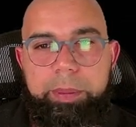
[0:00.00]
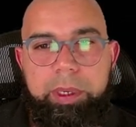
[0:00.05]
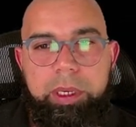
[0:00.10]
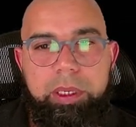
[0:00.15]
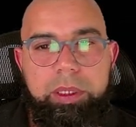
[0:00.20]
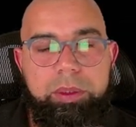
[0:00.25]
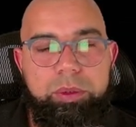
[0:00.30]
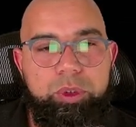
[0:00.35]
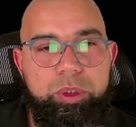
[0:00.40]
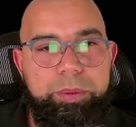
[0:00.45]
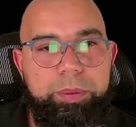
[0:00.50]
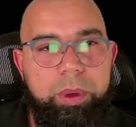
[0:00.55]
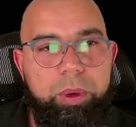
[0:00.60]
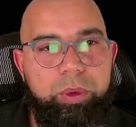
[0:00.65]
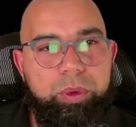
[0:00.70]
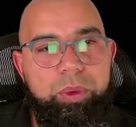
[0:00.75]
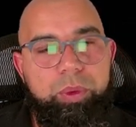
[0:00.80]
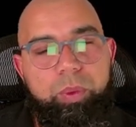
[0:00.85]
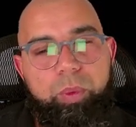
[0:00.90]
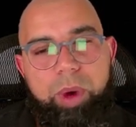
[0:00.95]
it includes
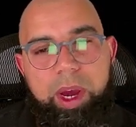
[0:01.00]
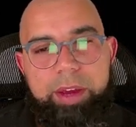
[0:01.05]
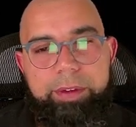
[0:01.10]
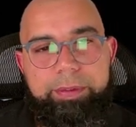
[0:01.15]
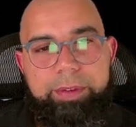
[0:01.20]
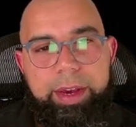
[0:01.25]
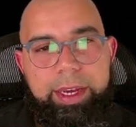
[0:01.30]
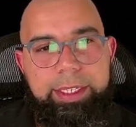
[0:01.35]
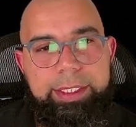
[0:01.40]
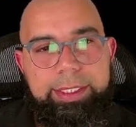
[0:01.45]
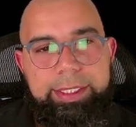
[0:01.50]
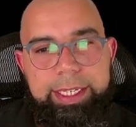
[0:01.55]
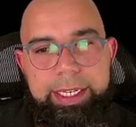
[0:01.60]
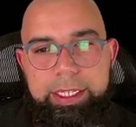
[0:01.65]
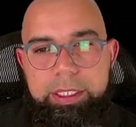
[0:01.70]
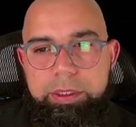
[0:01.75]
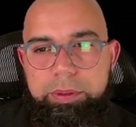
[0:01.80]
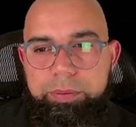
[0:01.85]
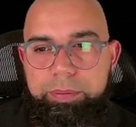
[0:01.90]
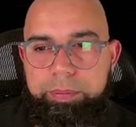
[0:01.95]
both Wi-Fi
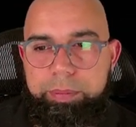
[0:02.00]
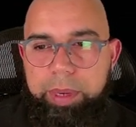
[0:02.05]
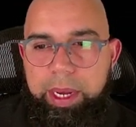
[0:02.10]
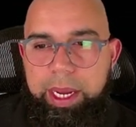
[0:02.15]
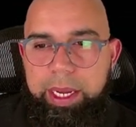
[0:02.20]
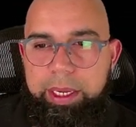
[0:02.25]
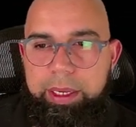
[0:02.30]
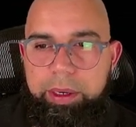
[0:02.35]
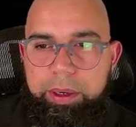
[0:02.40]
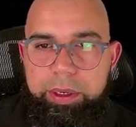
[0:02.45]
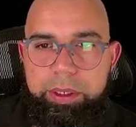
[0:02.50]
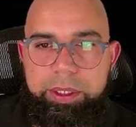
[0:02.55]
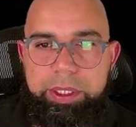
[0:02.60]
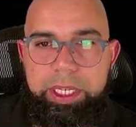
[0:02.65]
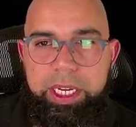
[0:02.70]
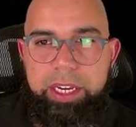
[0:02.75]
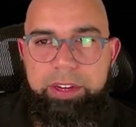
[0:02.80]
6 by courtesy